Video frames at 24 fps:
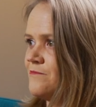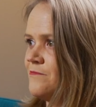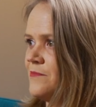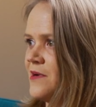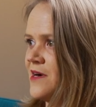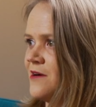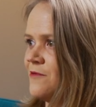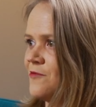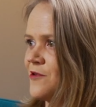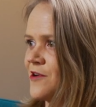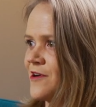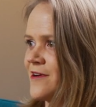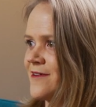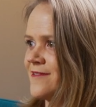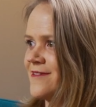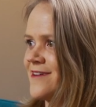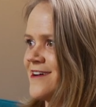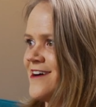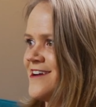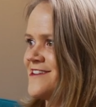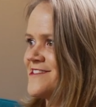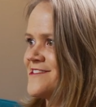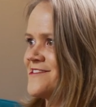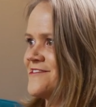but we're
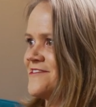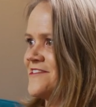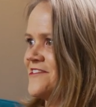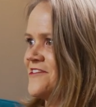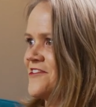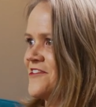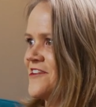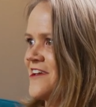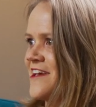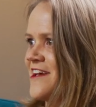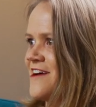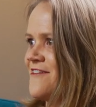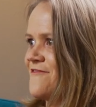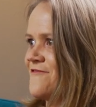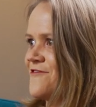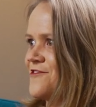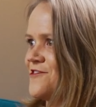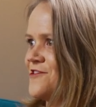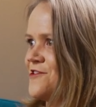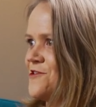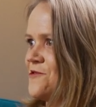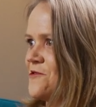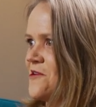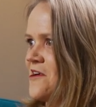constantly looking out for
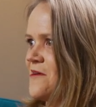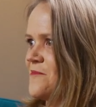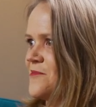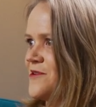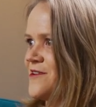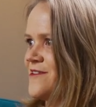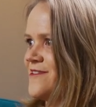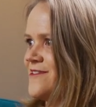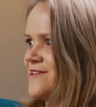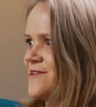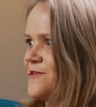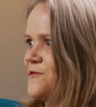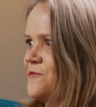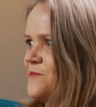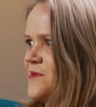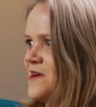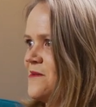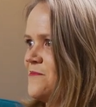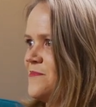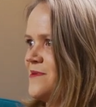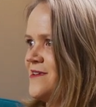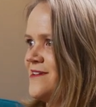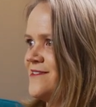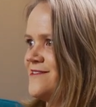the newcomer who
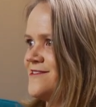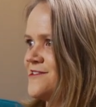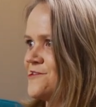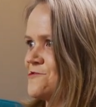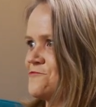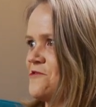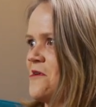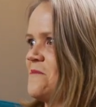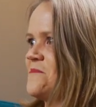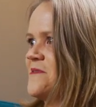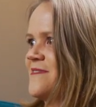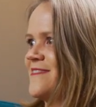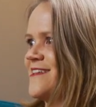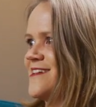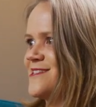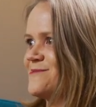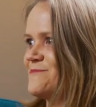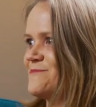might be disrupting that